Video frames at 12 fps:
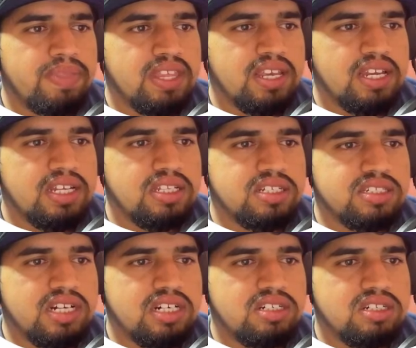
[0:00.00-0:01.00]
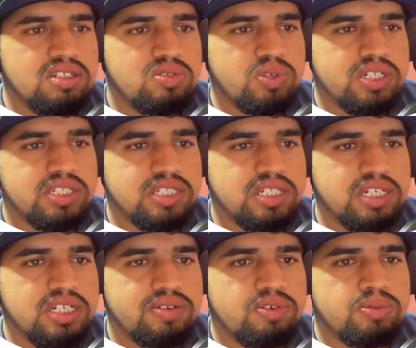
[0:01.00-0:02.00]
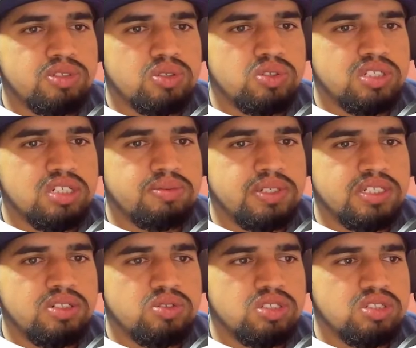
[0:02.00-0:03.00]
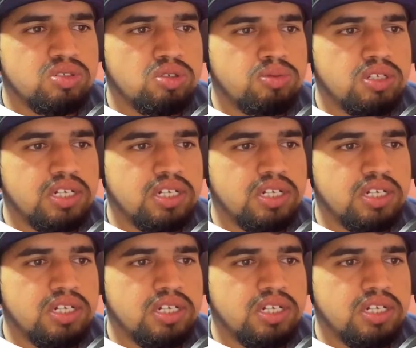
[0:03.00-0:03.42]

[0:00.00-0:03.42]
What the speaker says: At the start, to extract data from source database into the Snowball